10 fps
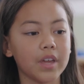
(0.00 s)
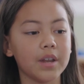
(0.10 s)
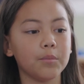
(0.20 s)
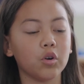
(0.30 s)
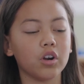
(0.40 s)

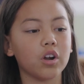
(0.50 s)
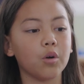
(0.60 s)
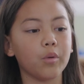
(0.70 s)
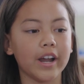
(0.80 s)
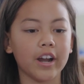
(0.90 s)
and more
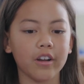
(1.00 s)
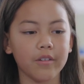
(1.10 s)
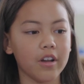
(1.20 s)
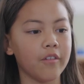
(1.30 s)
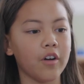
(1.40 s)
aware
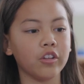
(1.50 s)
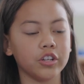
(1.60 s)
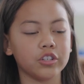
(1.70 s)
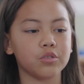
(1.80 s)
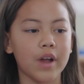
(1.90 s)
of all
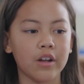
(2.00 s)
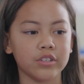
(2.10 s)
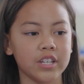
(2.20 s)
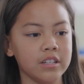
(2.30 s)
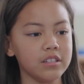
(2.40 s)
your
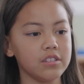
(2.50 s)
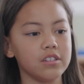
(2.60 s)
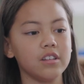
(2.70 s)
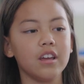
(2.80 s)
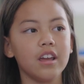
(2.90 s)

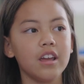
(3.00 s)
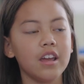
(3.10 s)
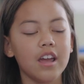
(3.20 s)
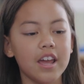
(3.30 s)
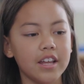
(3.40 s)
surroundings
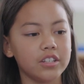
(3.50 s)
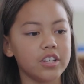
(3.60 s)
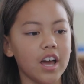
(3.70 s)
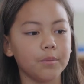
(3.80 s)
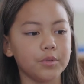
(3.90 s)
and
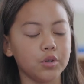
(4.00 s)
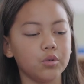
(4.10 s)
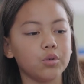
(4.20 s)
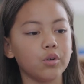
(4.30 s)
to help you